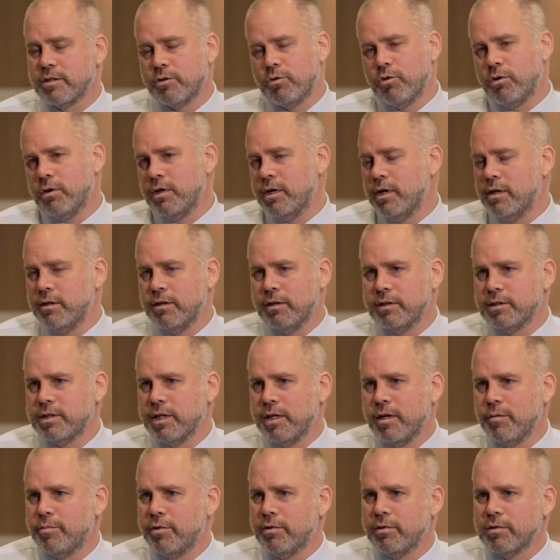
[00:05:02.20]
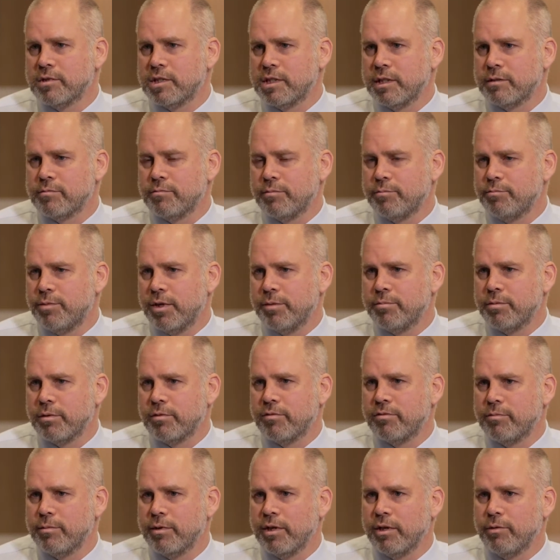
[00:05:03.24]
Or another example, so people are
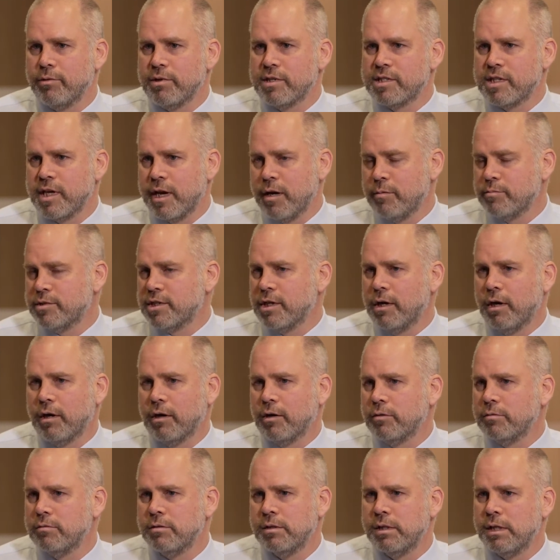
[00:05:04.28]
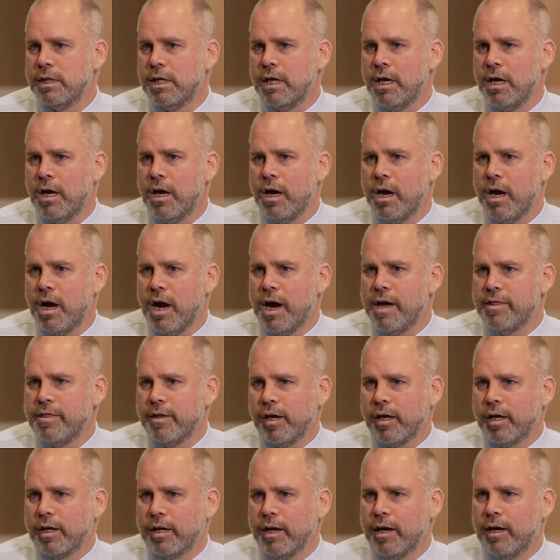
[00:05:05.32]
familiar with Samsung. I
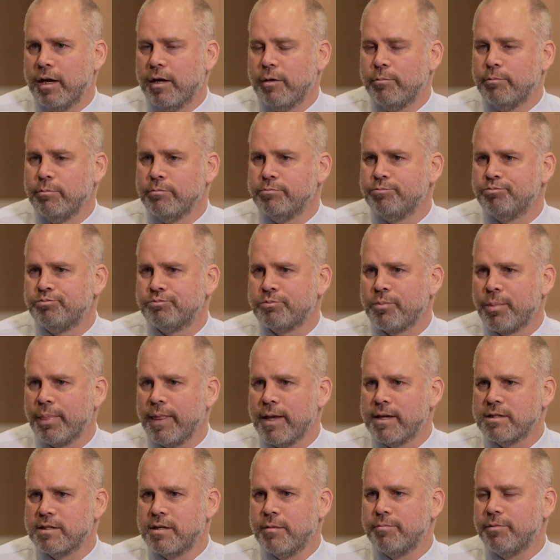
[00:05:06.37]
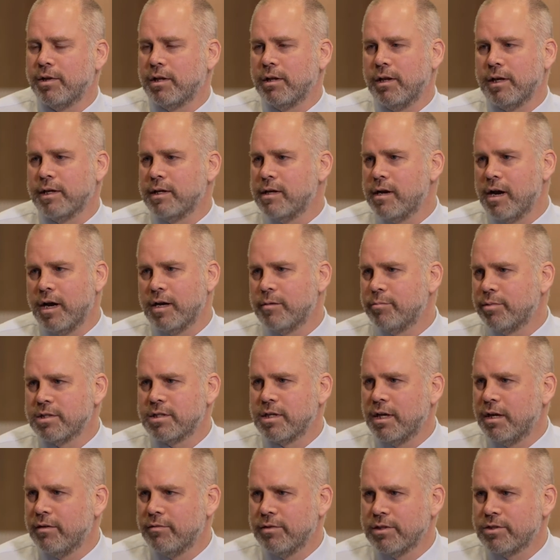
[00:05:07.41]
think something like
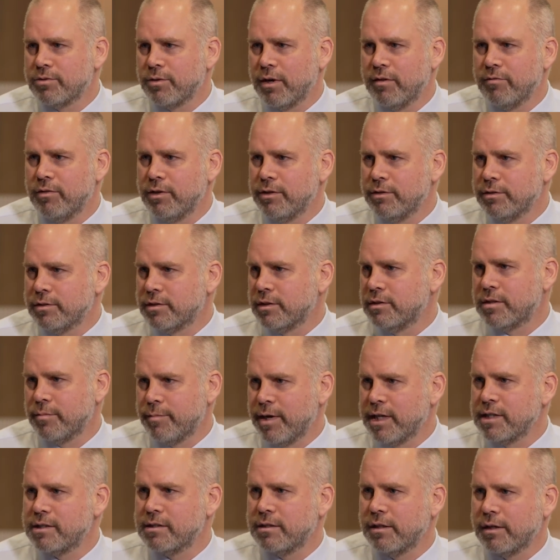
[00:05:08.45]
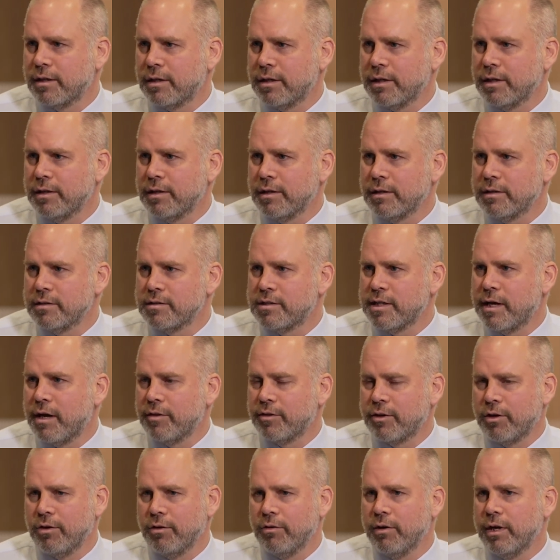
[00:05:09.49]
9% of its revenues are domestic in
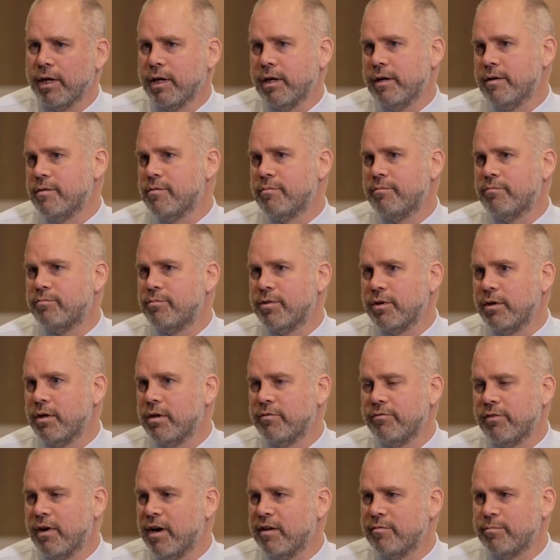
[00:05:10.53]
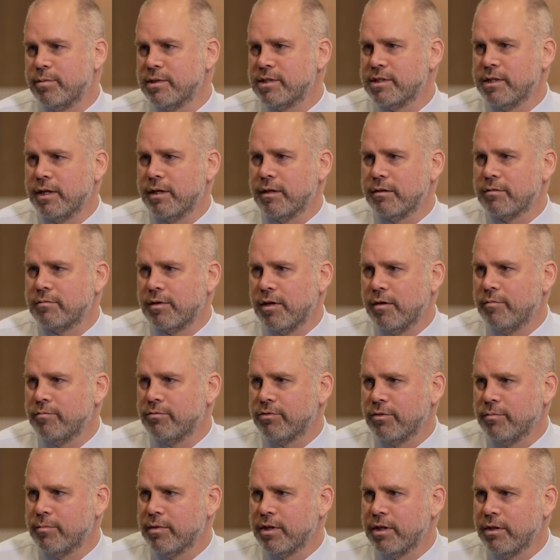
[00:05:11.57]
South Korea and 35% come
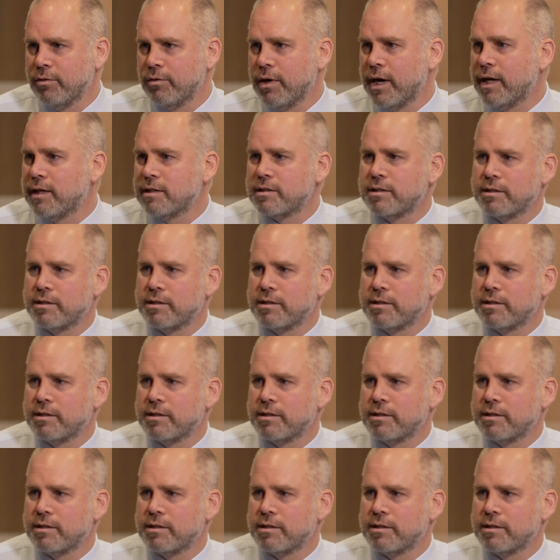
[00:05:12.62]
from the US.